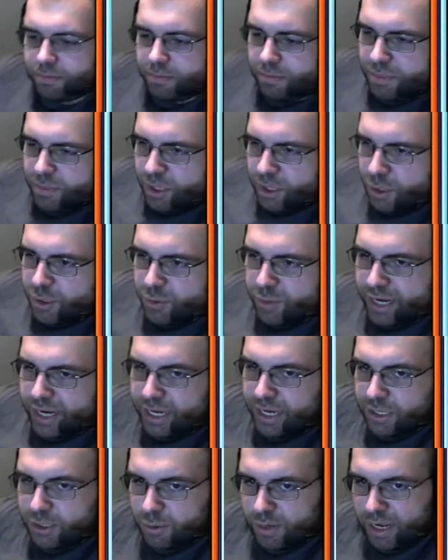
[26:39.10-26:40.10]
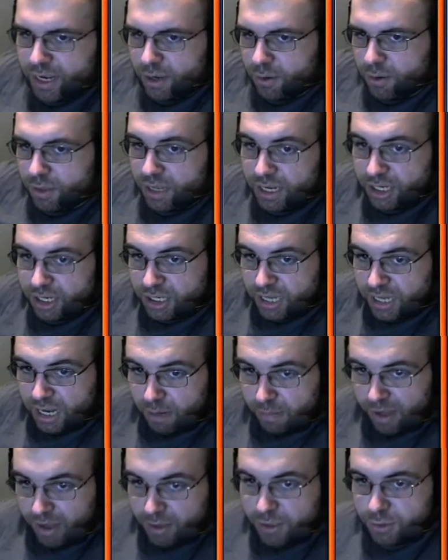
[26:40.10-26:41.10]
rings around. They just kind of
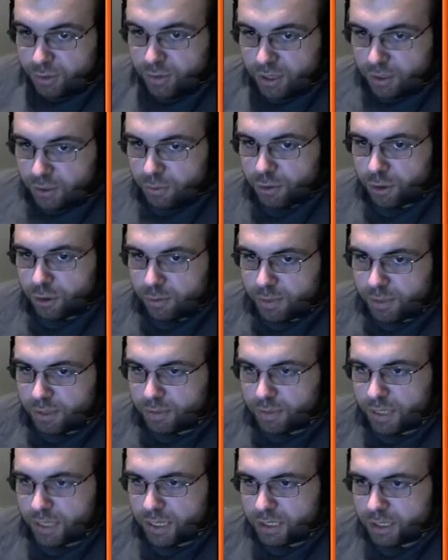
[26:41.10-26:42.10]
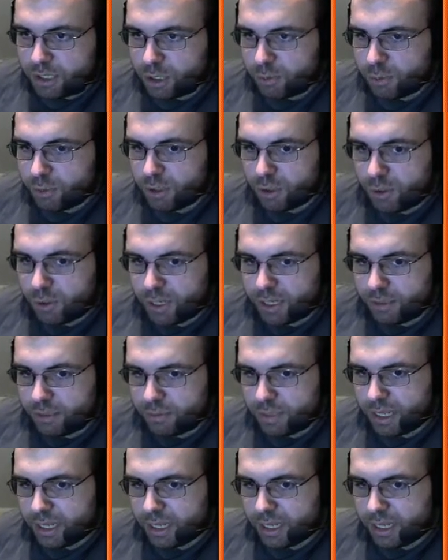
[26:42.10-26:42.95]
bounce around the room and get super annoying. Like,